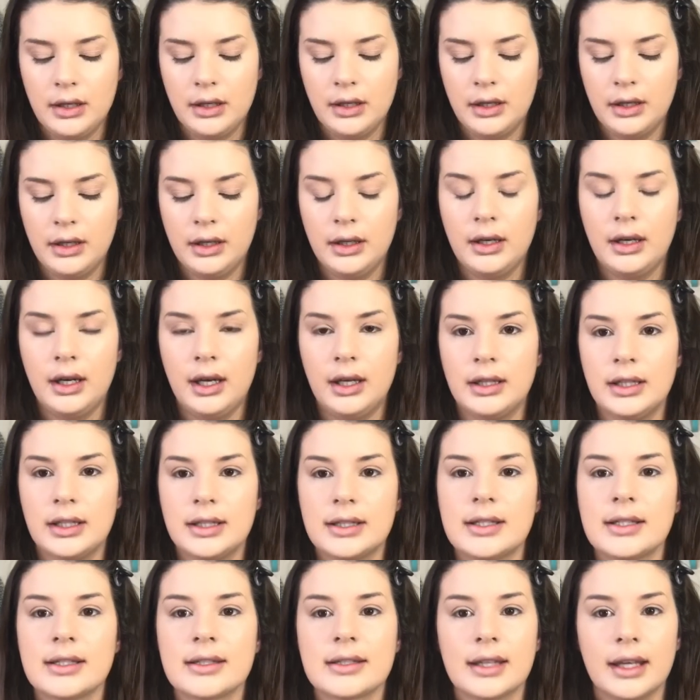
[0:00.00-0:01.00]
And
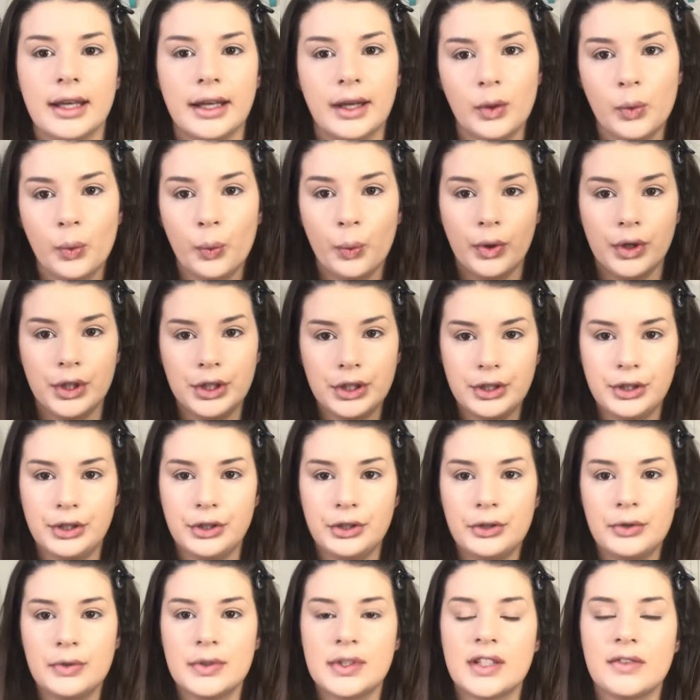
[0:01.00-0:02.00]
this is like what you
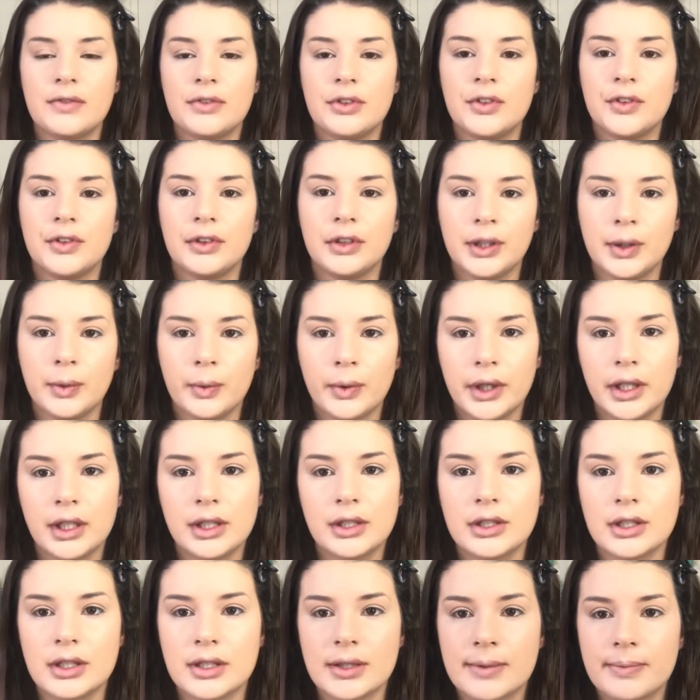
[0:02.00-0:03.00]
use if you really want
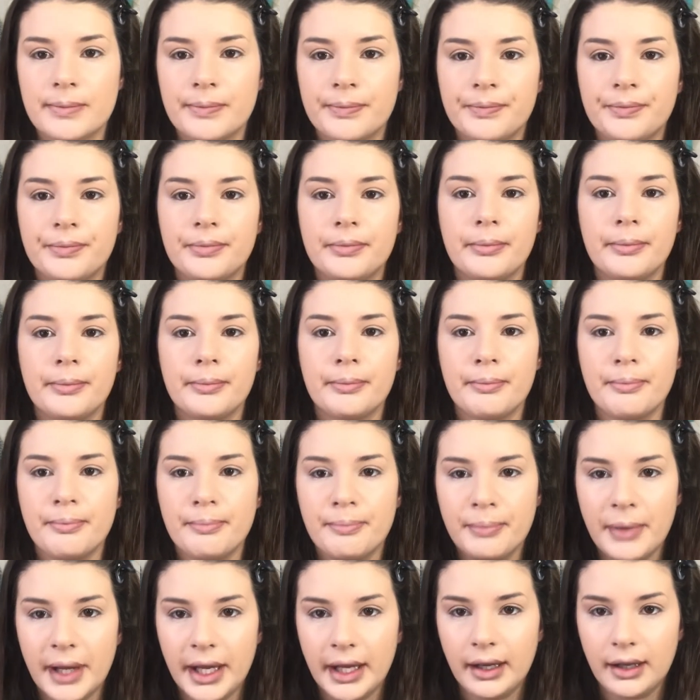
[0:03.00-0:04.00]
to just
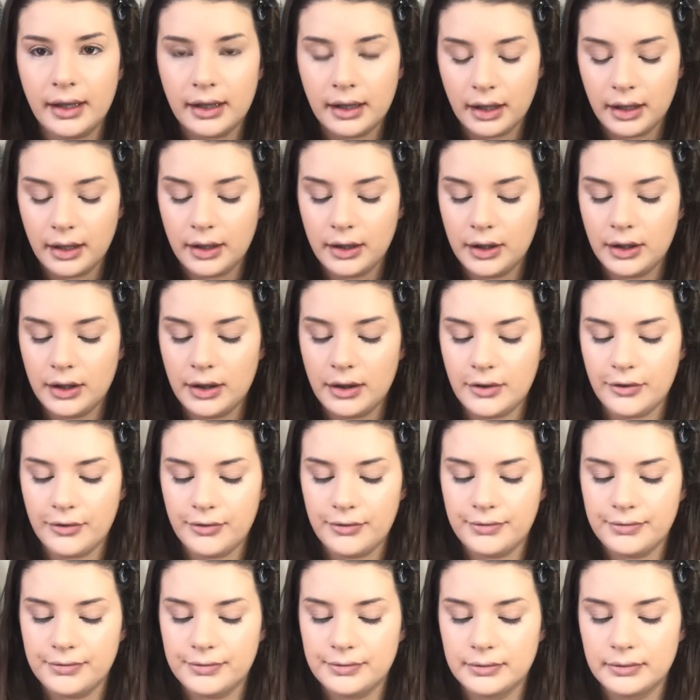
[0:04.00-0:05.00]
bake the
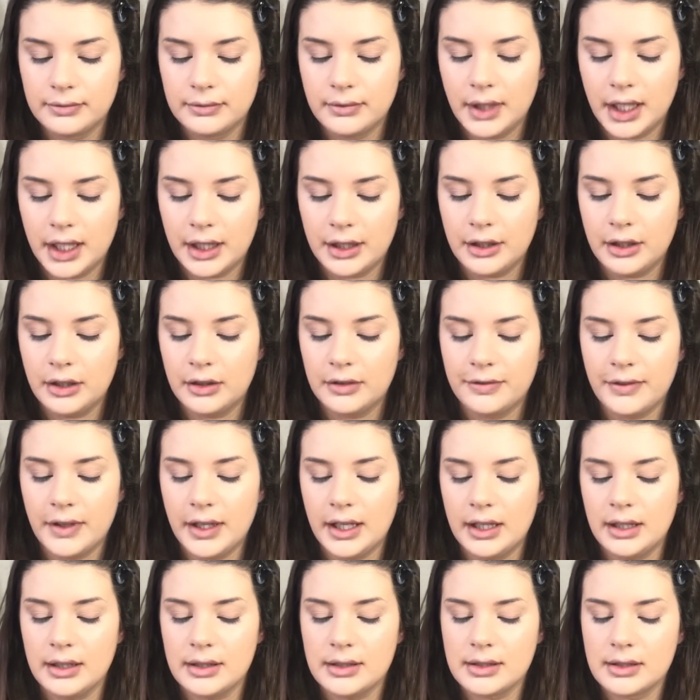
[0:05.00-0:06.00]
out of your
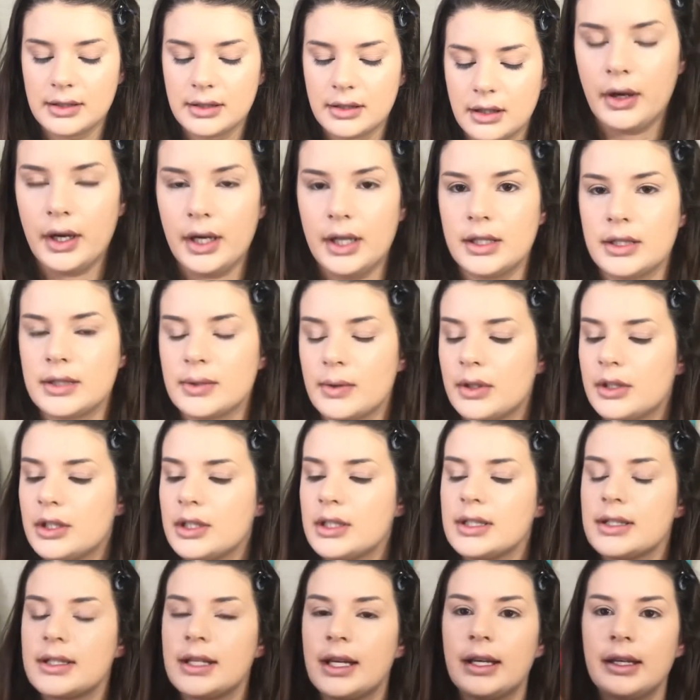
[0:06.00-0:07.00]
face. Okay, so I
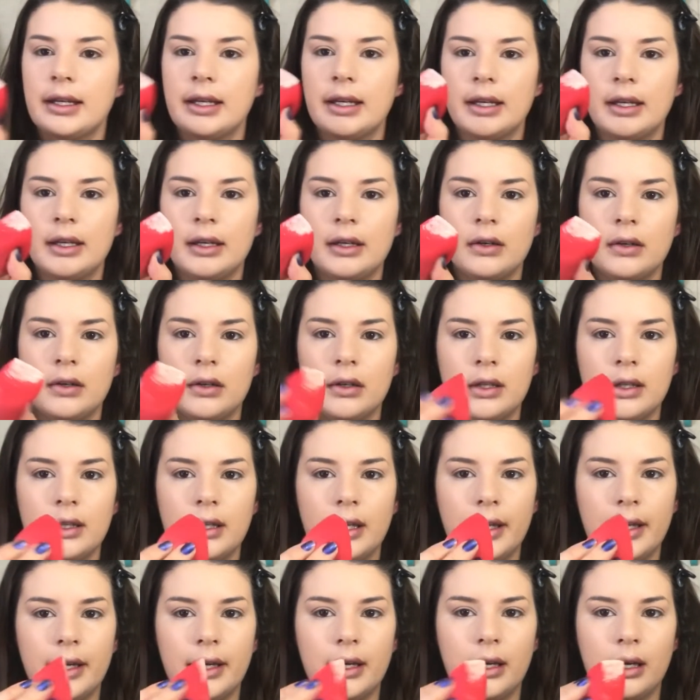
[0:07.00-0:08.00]
just take it on
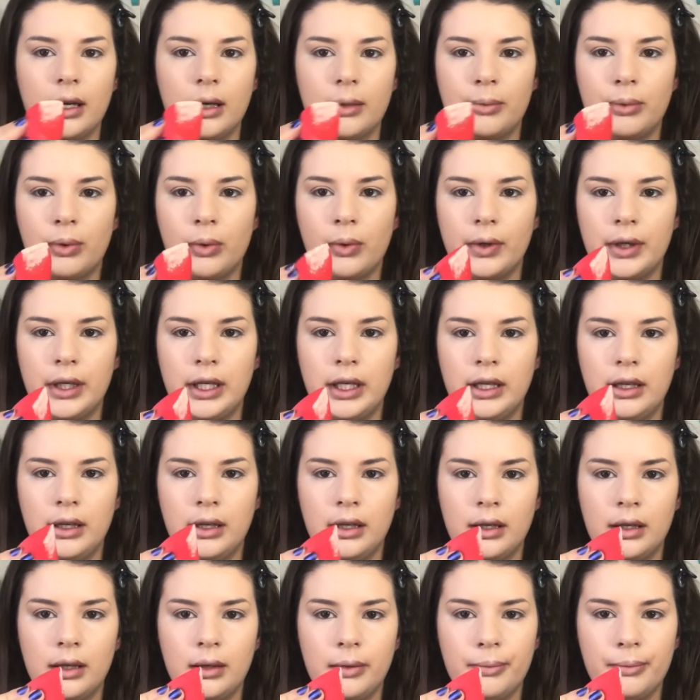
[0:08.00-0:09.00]
like a
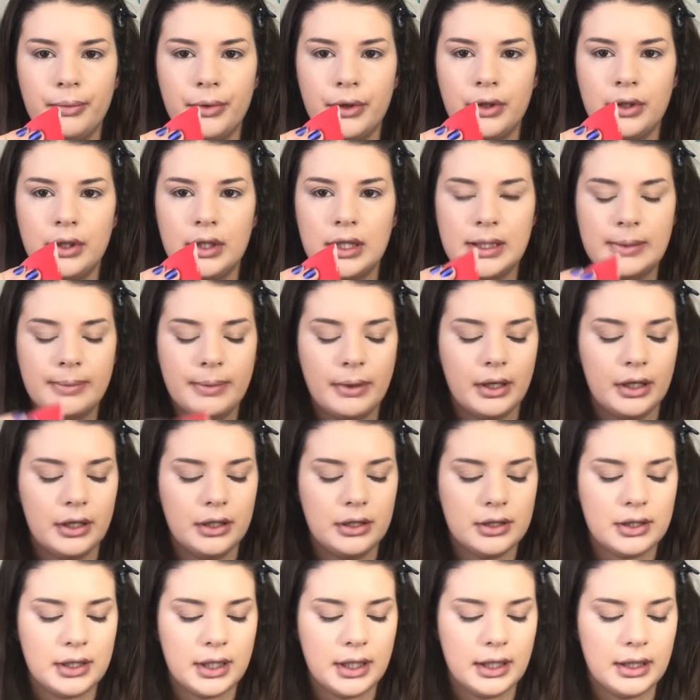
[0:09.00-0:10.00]
pointy beauty
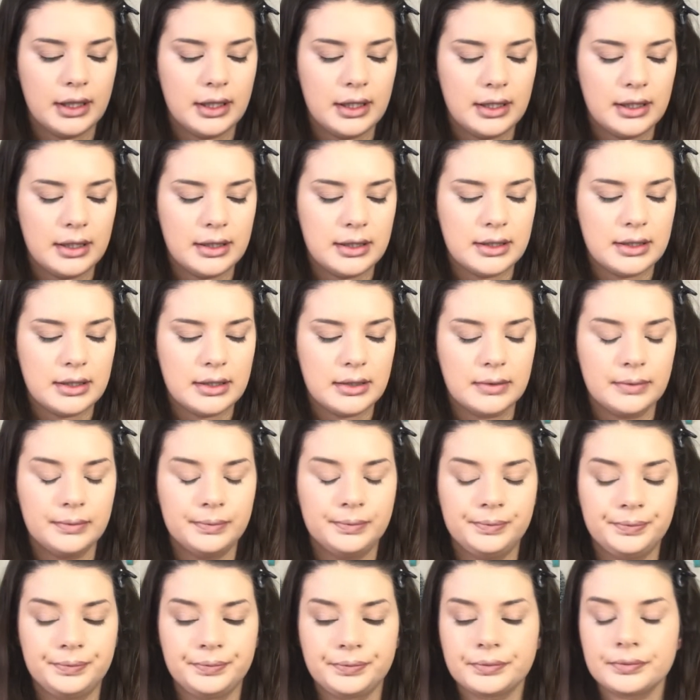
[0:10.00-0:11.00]
sponge like this.
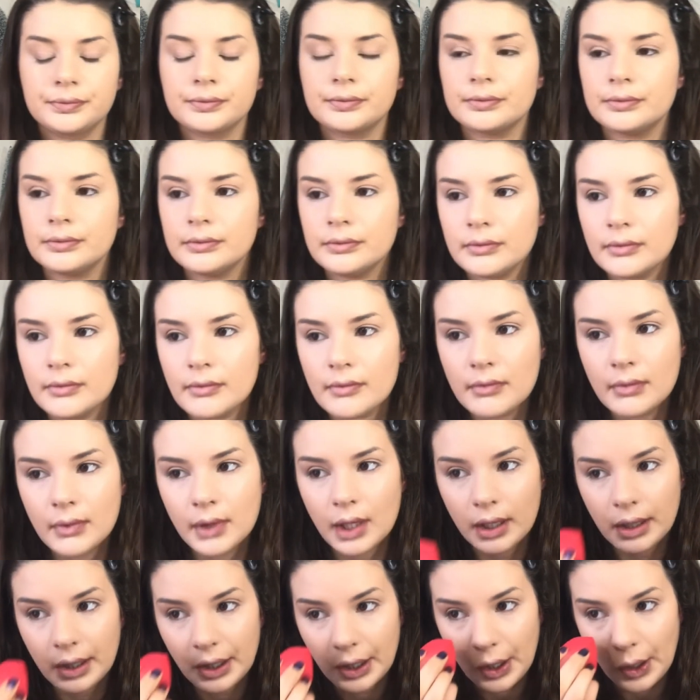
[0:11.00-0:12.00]
I'm
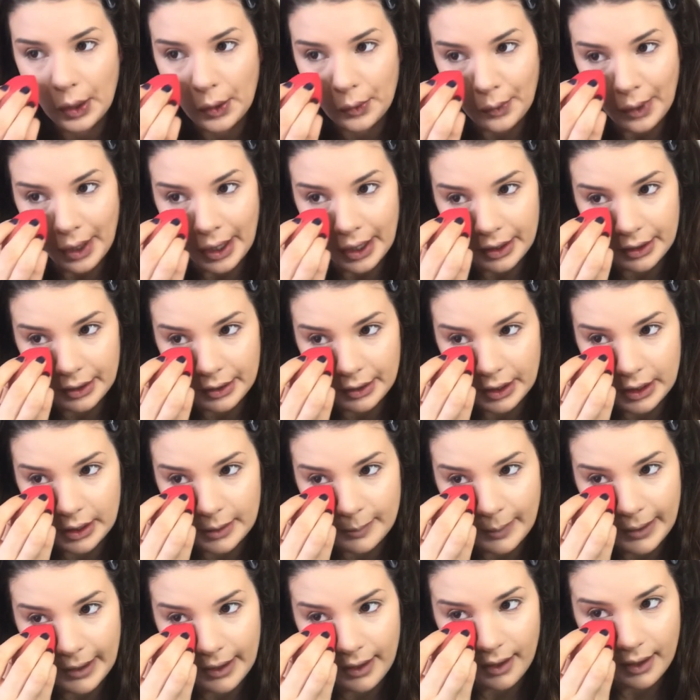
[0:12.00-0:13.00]
going to go right underneath
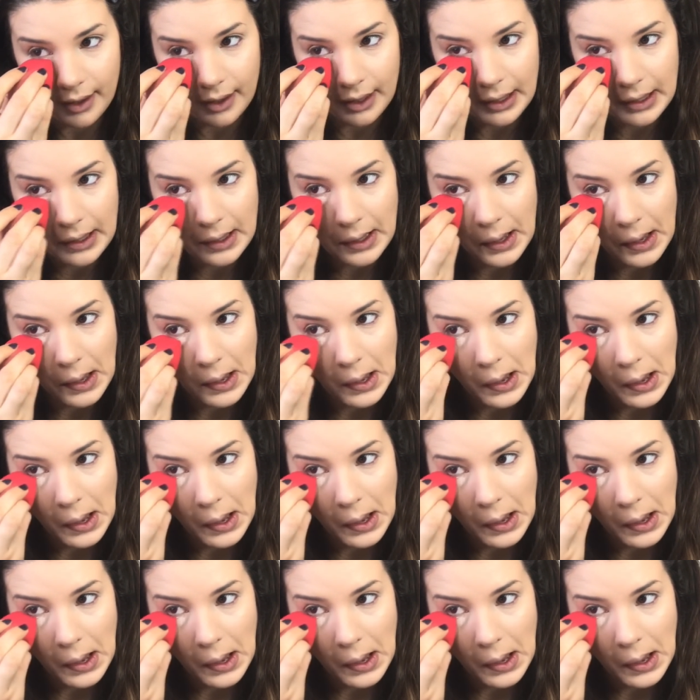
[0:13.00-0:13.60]
my eye